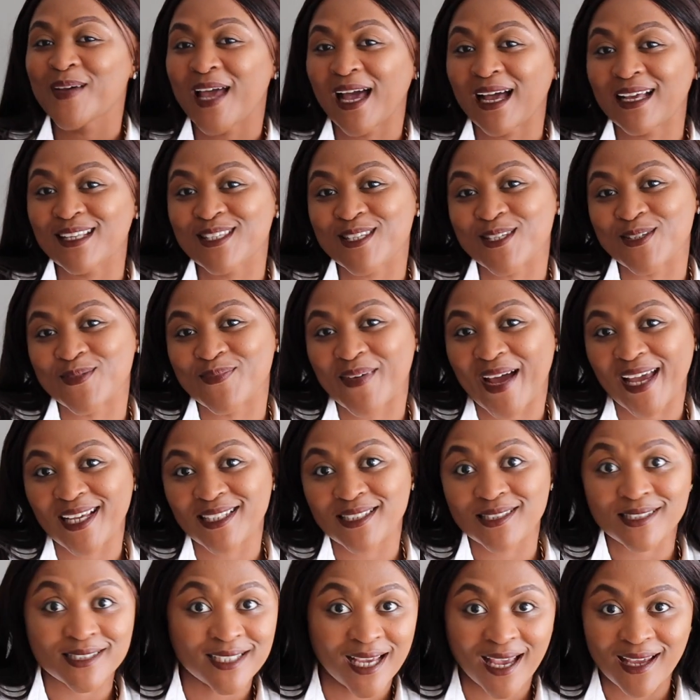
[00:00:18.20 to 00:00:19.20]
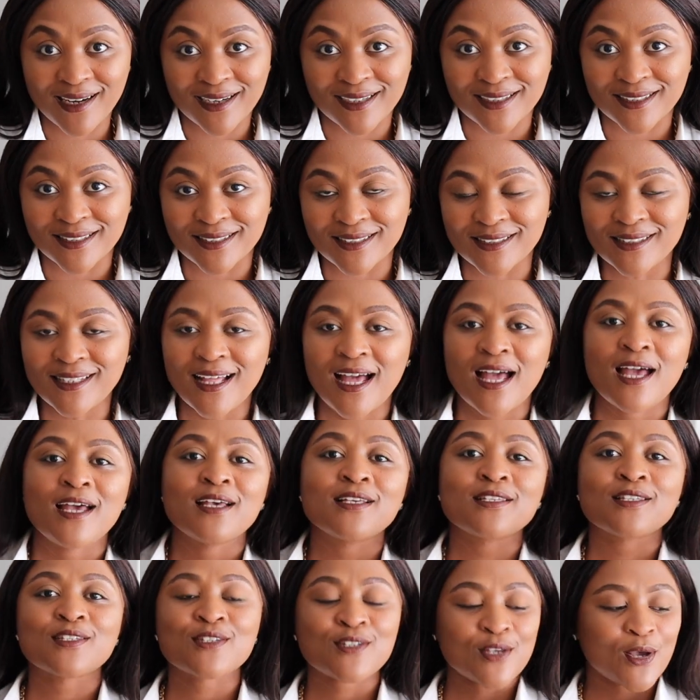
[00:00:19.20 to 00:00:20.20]
back to my channel
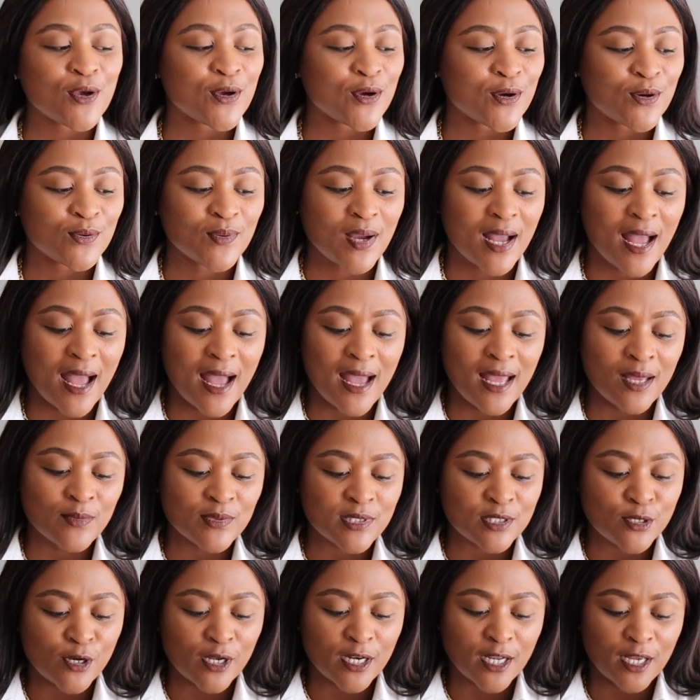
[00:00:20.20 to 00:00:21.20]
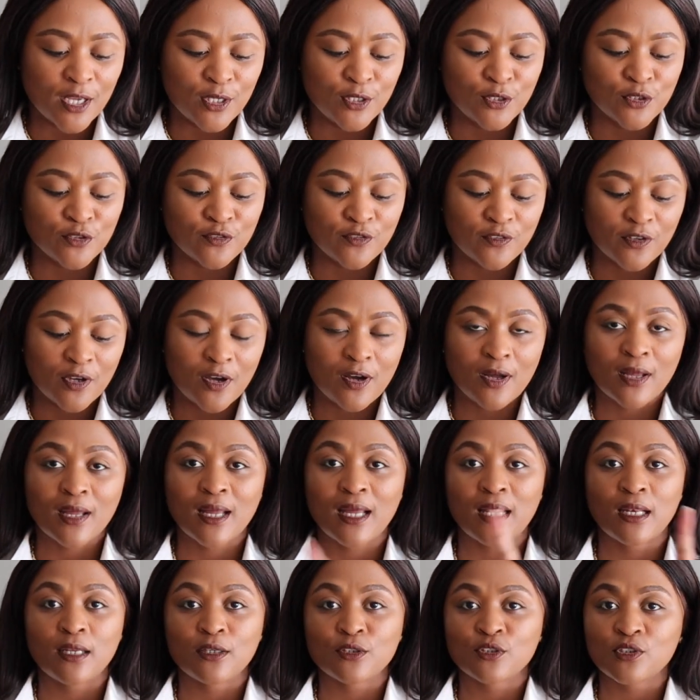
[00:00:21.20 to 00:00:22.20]
so i am starting a new vlog
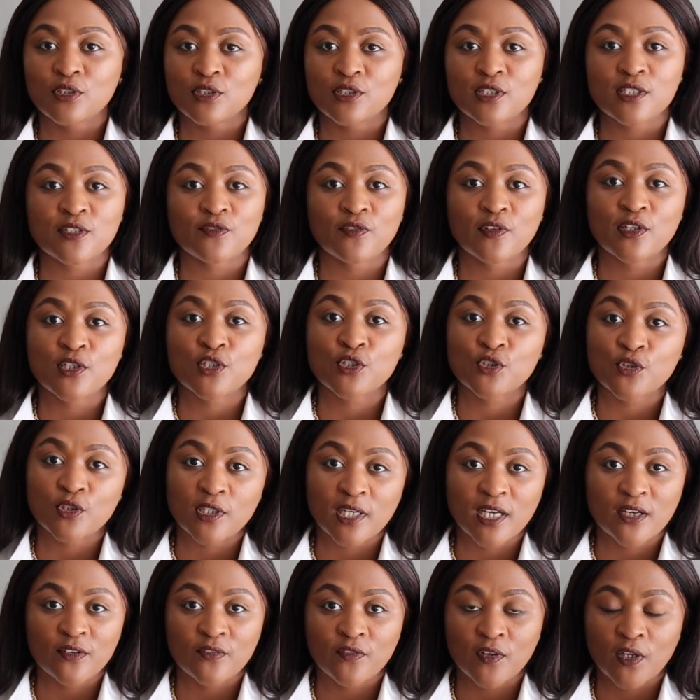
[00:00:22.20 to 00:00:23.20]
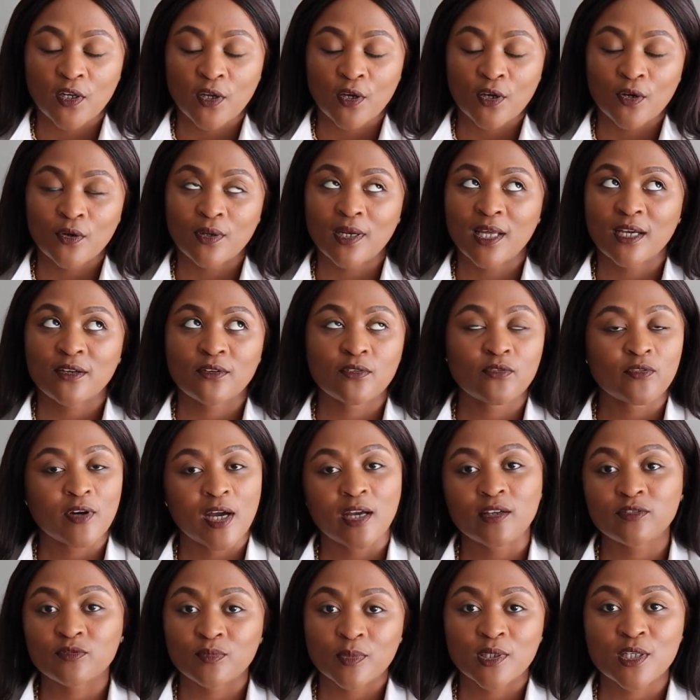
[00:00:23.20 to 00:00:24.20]
i literally just finished shooting a video like
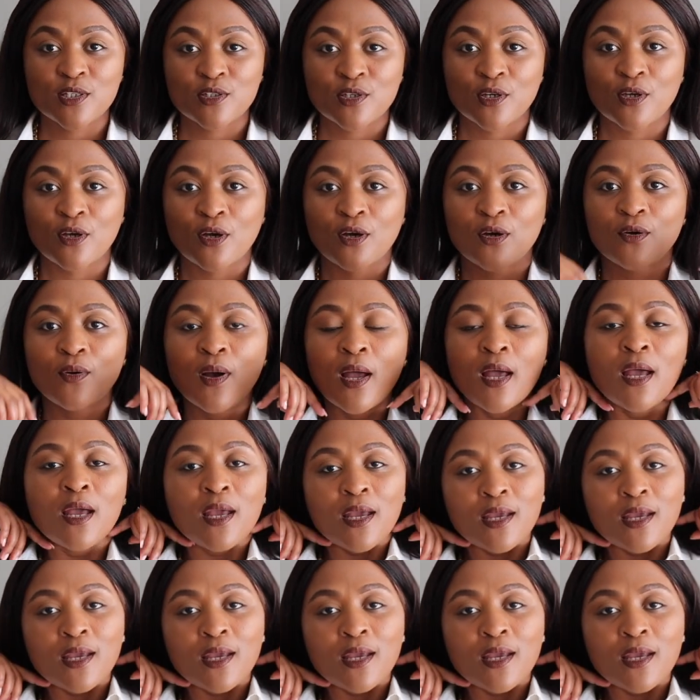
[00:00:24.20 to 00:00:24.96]
five minutes ago